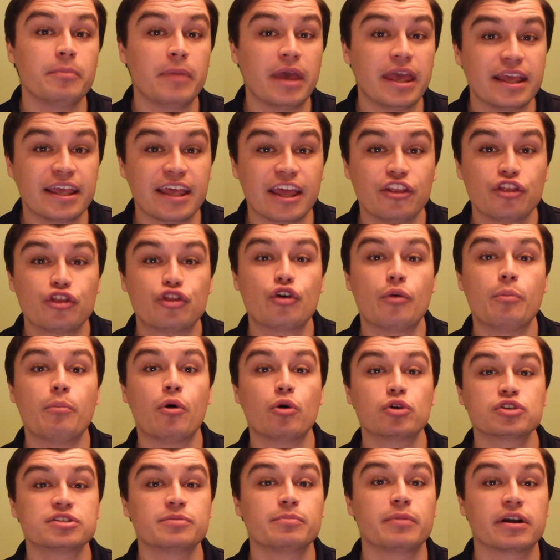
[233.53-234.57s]
making the
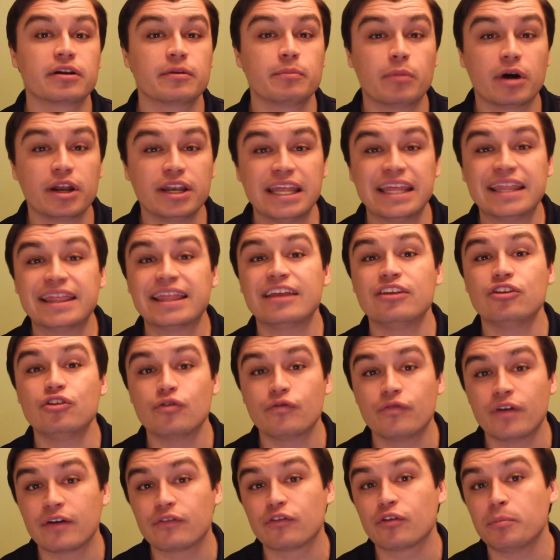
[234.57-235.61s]
most amount of money that
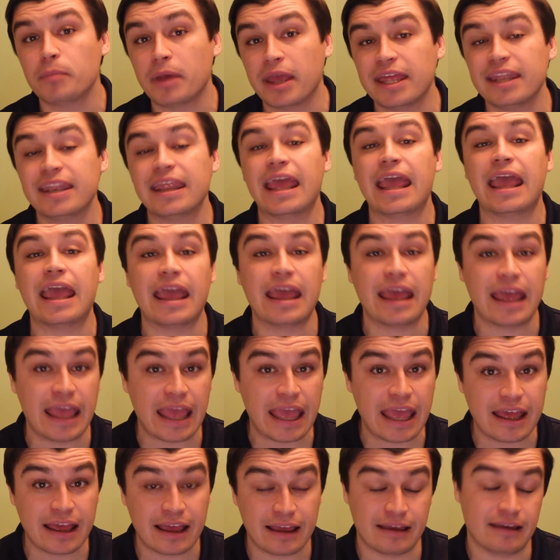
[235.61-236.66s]
you've ever made
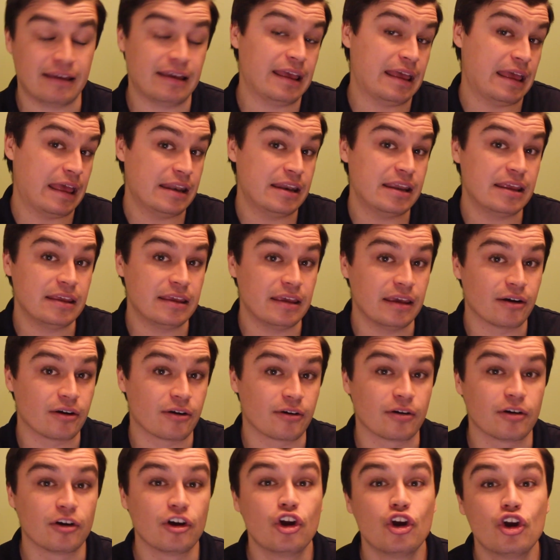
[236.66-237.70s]
any year.